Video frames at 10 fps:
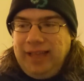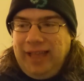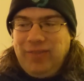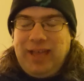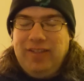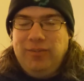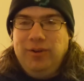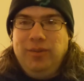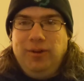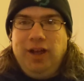And that's
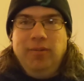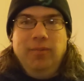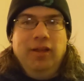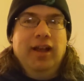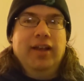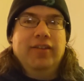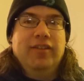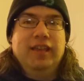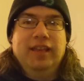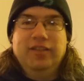where the problem
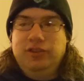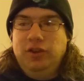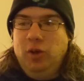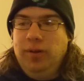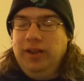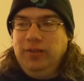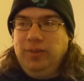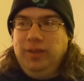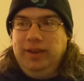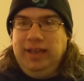lies, is nobody is
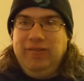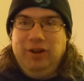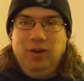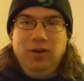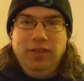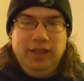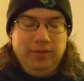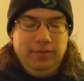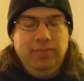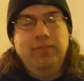willing to have
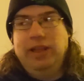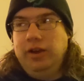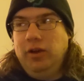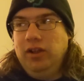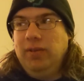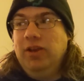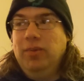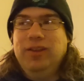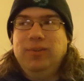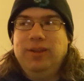not an argument,
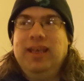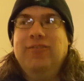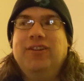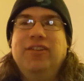nobody's willing to have a